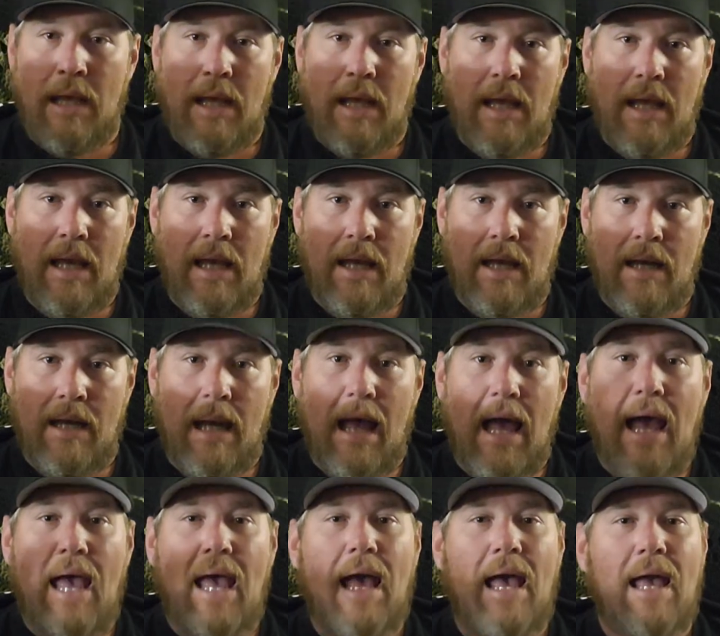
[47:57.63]
and
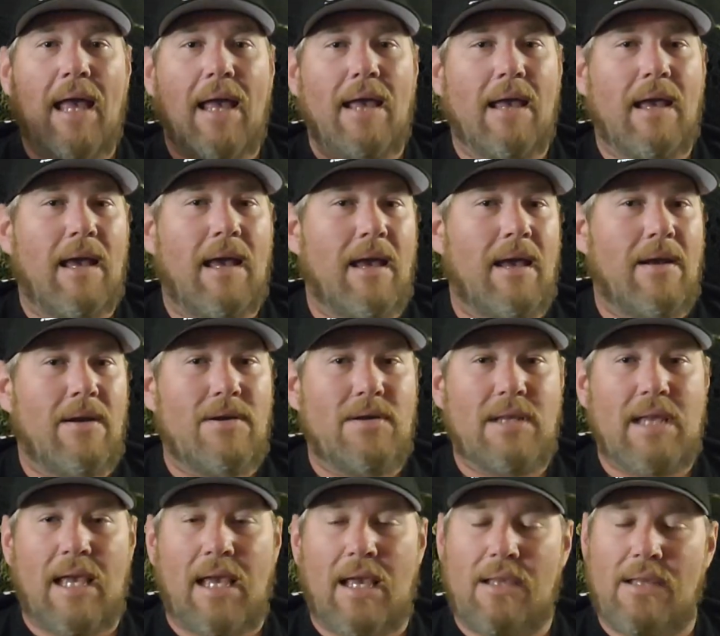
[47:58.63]
I
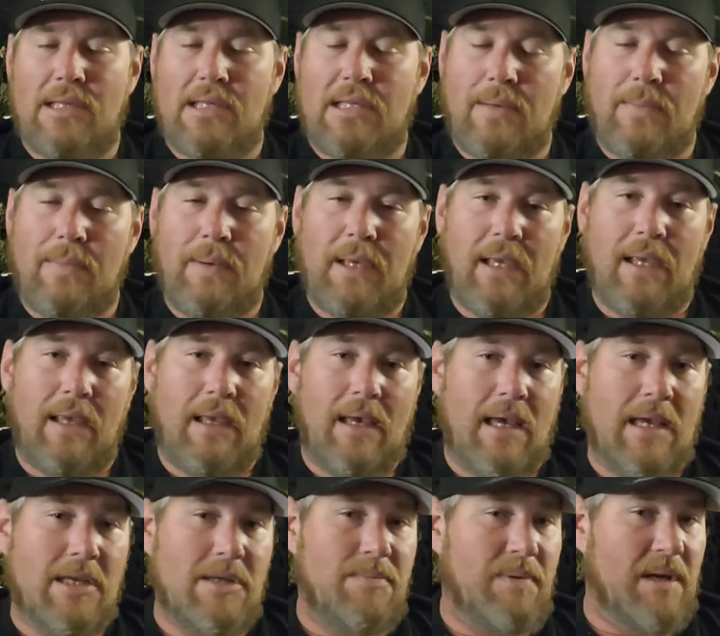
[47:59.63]
understand CP
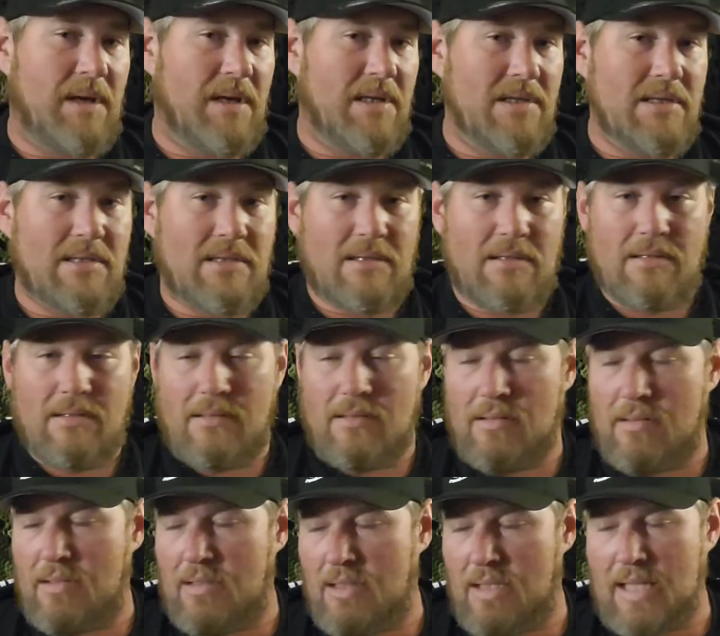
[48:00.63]
ice picks,
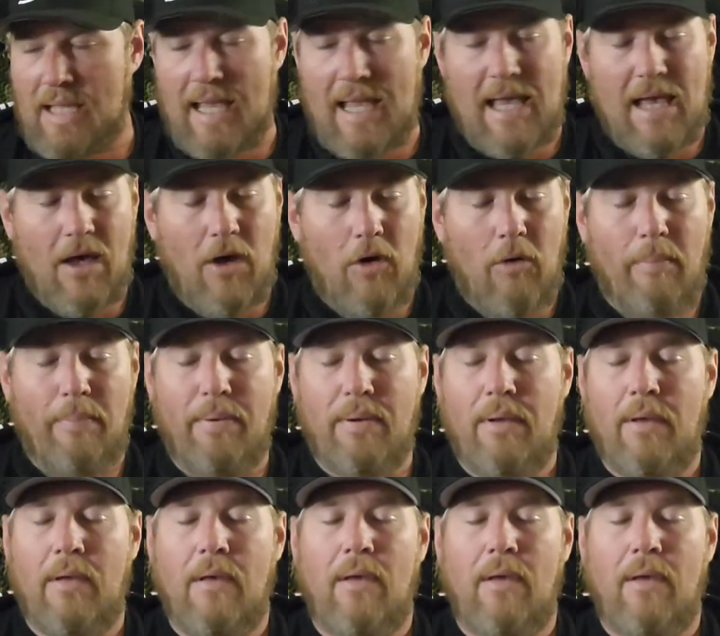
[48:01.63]
they help,